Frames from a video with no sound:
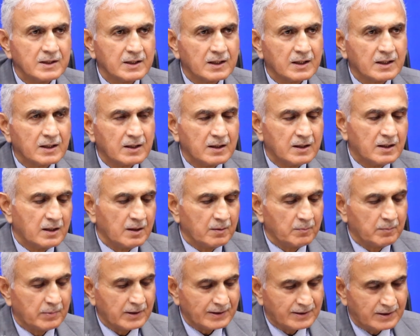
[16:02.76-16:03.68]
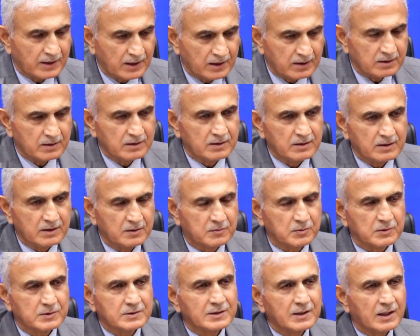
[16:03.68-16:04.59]
India. But then it
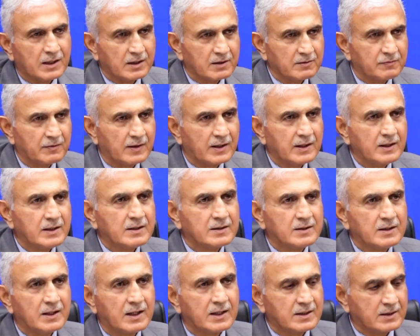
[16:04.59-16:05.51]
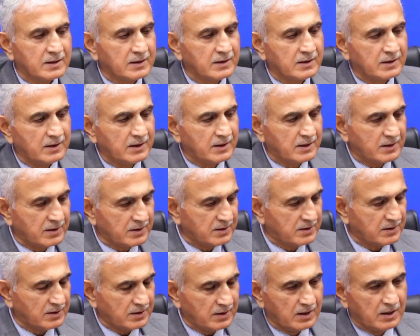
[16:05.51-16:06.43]
was clarified that it
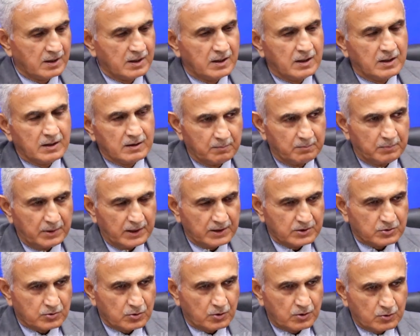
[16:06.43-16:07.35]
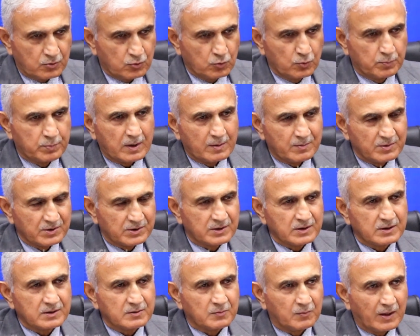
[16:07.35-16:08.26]
is based on two
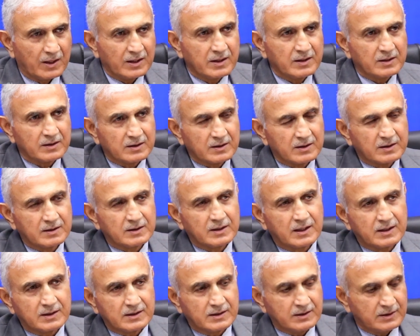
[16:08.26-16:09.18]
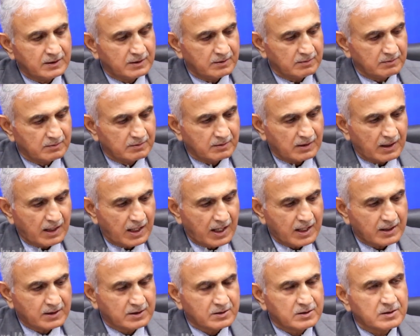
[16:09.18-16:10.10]
premises. One, that the
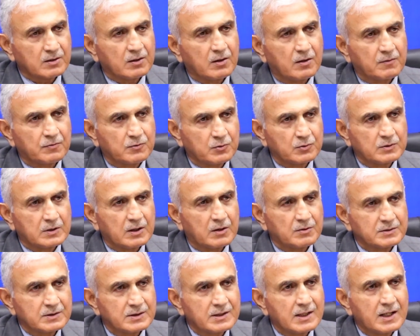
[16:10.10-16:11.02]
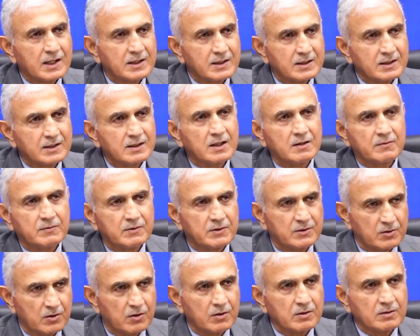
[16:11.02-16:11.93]
acts of 2019 are
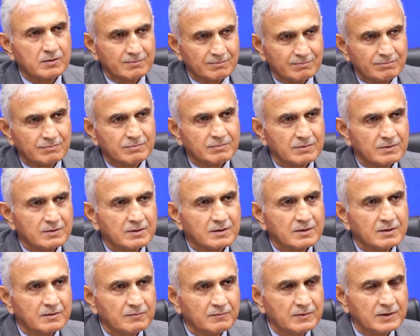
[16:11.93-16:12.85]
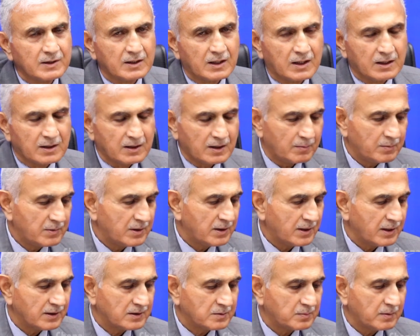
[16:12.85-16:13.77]
withdrawn, our
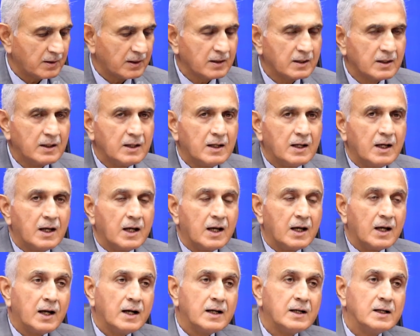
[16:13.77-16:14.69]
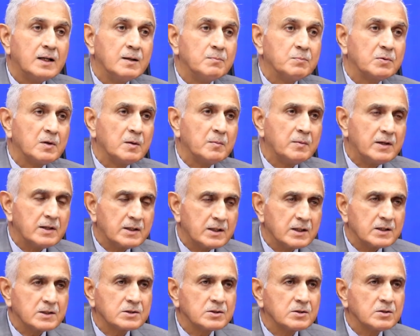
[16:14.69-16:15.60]
government takes back, and
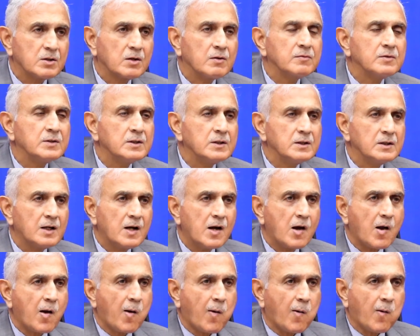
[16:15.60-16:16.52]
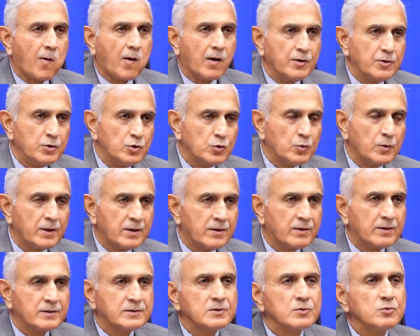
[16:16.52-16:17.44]
implementation of the UN
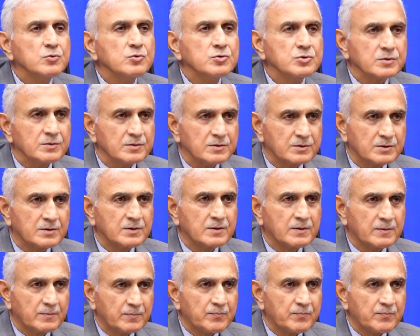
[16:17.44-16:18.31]
resolutions.